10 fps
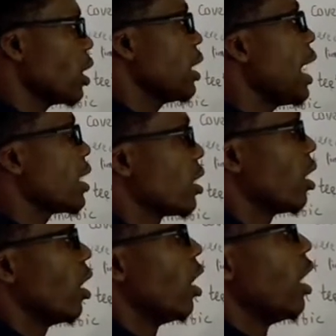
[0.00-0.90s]
Yes,
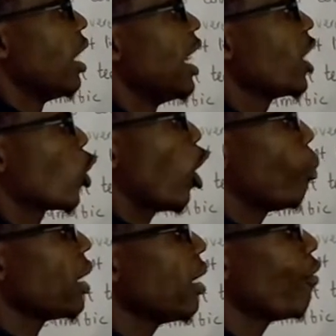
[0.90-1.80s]
it's
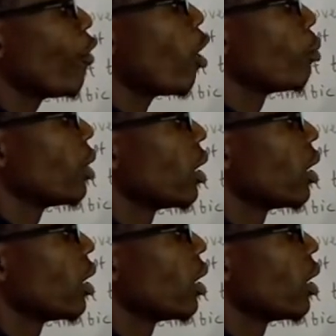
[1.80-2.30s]
completely formed.